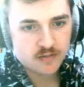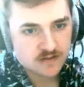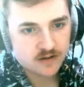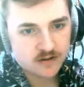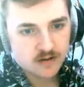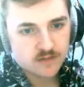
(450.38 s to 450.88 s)

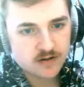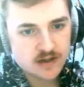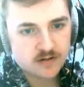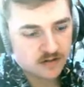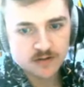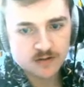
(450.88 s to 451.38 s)
time lapse for
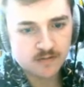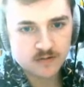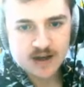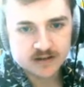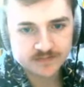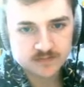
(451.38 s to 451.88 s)
you guys
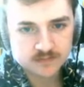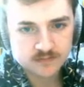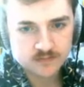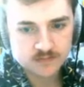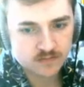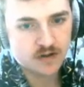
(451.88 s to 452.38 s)
to see
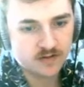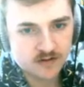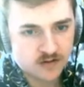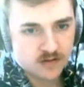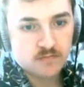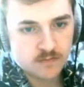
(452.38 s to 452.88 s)
here.
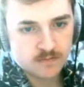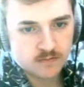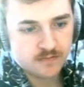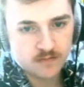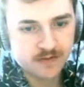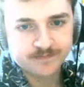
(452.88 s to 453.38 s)
In the
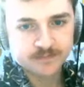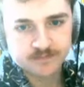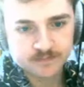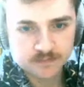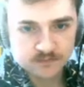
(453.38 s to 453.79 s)
beginning,